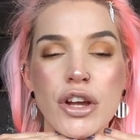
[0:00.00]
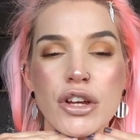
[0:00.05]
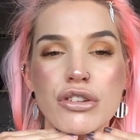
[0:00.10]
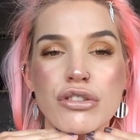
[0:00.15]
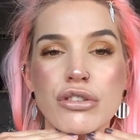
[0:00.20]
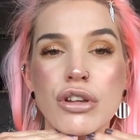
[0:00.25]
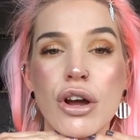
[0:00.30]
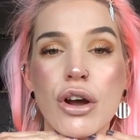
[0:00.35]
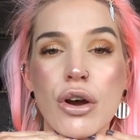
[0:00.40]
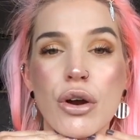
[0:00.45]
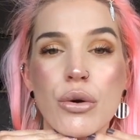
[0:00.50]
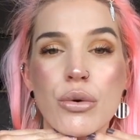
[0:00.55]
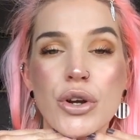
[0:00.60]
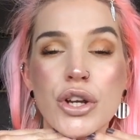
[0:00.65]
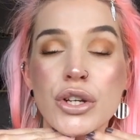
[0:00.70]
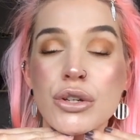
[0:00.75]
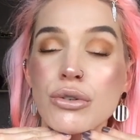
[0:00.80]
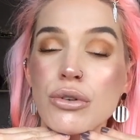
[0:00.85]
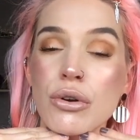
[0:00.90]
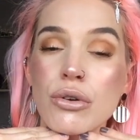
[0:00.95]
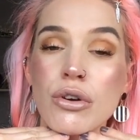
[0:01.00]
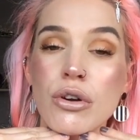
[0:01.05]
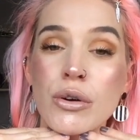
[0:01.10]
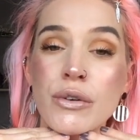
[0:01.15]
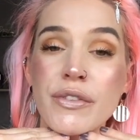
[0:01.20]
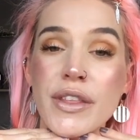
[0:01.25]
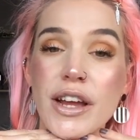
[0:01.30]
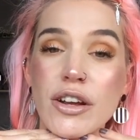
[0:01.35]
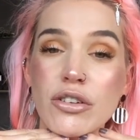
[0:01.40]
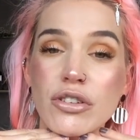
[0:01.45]
So you don't
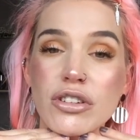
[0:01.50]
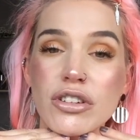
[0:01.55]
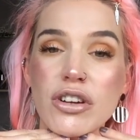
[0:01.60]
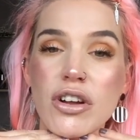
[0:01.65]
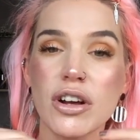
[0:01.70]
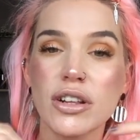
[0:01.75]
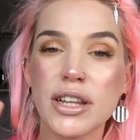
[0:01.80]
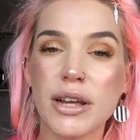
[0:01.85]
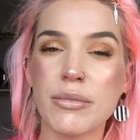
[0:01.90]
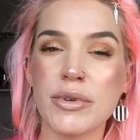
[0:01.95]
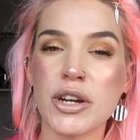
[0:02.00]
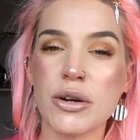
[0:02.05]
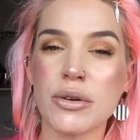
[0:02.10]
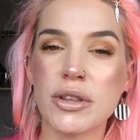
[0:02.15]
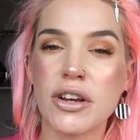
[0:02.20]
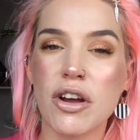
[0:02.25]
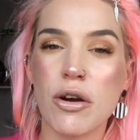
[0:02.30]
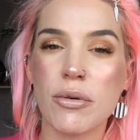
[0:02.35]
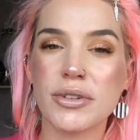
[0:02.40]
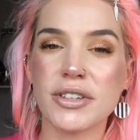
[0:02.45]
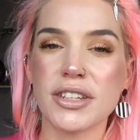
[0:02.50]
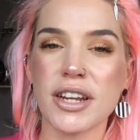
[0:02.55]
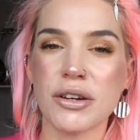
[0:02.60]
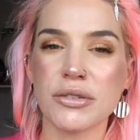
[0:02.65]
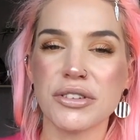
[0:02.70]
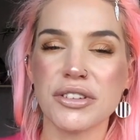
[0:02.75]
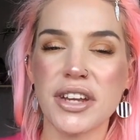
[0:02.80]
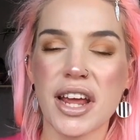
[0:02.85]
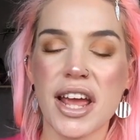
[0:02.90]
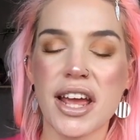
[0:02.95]
know if they're good or not. Let me know in the comments
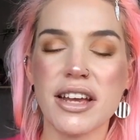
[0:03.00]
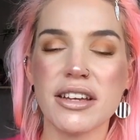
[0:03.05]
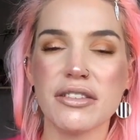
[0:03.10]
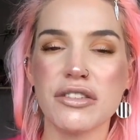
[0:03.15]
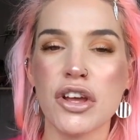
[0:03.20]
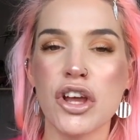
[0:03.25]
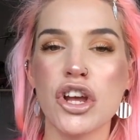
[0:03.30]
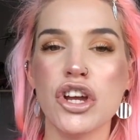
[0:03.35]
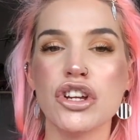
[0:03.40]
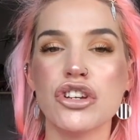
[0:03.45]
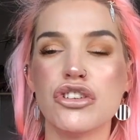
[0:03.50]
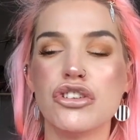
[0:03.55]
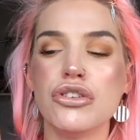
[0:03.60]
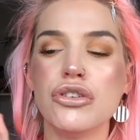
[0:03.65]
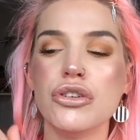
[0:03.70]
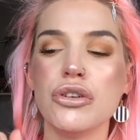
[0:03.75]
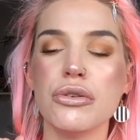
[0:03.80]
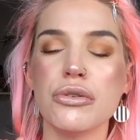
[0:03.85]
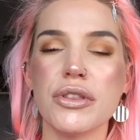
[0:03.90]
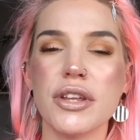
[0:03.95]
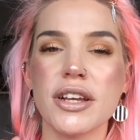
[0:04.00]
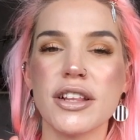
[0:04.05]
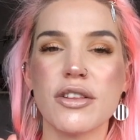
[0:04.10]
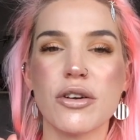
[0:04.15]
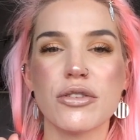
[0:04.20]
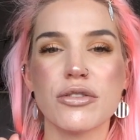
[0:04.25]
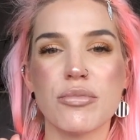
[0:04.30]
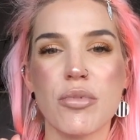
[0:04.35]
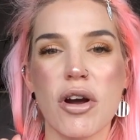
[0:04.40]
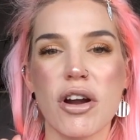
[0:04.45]
downstairs. Do you think
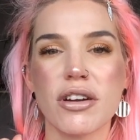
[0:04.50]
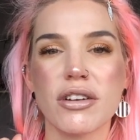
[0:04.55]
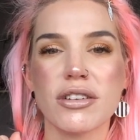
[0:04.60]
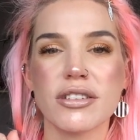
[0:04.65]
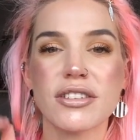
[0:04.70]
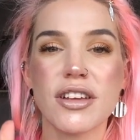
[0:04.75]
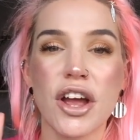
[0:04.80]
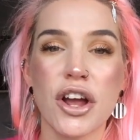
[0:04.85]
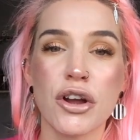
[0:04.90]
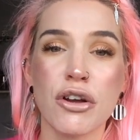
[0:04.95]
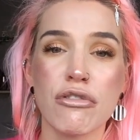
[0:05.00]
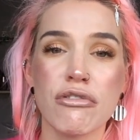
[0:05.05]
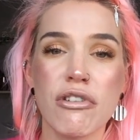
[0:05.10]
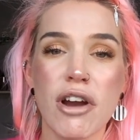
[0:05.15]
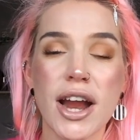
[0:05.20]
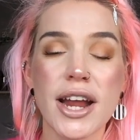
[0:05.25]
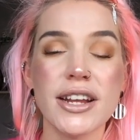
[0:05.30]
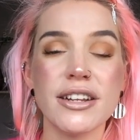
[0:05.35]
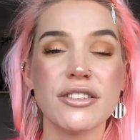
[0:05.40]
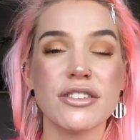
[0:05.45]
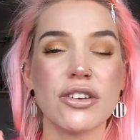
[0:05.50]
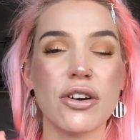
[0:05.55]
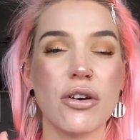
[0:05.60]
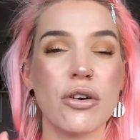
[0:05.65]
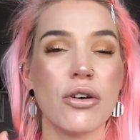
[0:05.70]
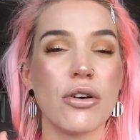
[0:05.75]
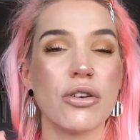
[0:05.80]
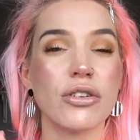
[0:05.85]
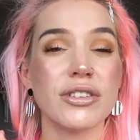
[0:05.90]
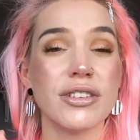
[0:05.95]
those products are great
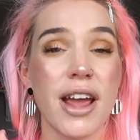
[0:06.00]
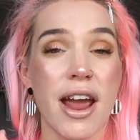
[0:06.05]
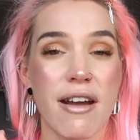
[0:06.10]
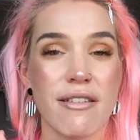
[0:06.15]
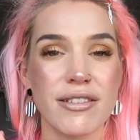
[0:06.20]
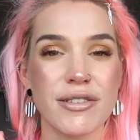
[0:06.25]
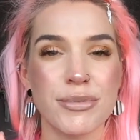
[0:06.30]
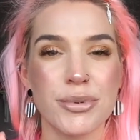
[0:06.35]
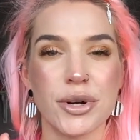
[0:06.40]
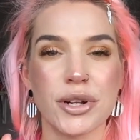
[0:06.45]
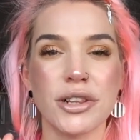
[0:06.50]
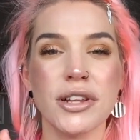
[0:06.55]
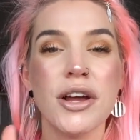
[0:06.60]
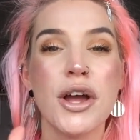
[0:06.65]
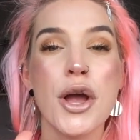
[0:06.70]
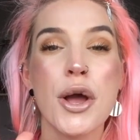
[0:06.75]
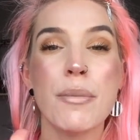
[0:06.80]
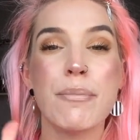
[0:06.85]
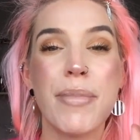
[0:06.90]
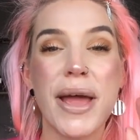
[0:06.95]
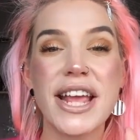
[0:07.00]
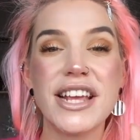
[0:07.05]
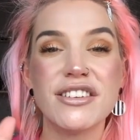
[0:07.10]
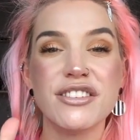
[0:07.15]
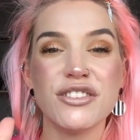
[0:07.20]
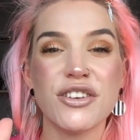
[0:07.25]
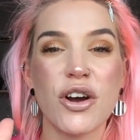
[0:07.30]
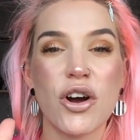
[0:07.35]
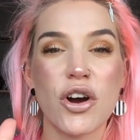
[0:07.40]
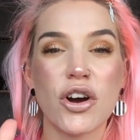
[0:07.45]
or terrible
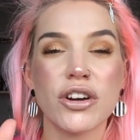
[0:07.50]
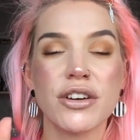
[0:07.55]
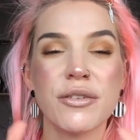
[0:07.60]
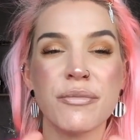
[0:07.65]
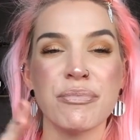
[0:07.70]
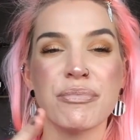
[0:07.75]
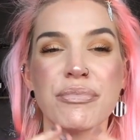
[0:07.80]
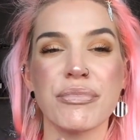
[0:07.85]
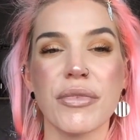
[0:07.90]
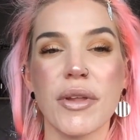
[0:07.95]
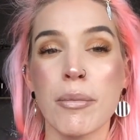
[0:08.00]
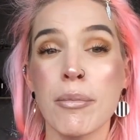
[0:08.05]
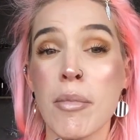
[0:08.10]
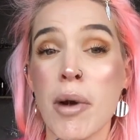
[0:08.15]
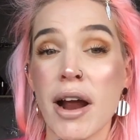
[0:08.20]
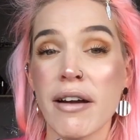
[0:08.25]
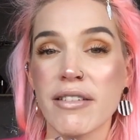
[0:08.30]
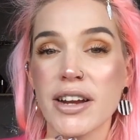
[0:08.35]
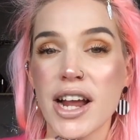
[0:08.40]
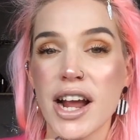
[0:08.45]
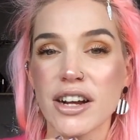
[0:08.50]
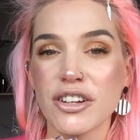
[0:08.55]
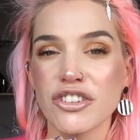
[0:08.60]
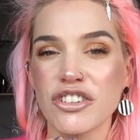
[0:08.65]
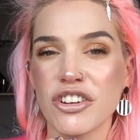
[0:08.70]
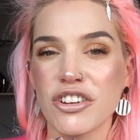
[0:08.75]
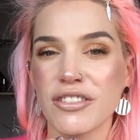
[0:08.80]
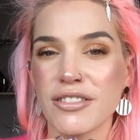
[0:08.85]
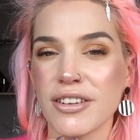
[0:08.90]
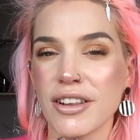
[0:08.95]
based on my
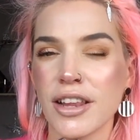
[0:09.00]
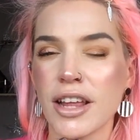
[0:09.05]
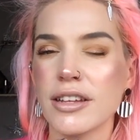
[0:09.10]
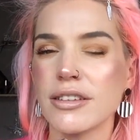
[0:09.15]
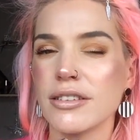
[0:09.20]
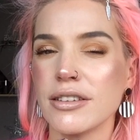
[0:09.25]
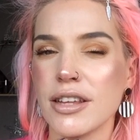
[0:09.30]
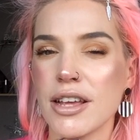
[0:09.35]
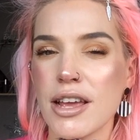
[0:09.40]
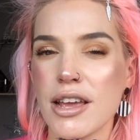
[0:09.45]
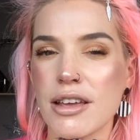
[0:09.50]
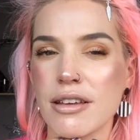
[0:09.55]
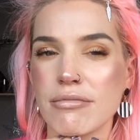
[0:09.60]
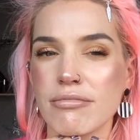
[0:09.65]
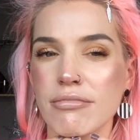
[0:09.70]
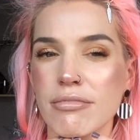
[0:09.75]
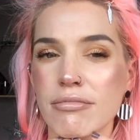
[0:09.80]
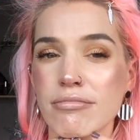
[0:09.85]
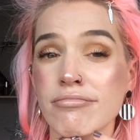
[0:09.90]
reaction? Let's see.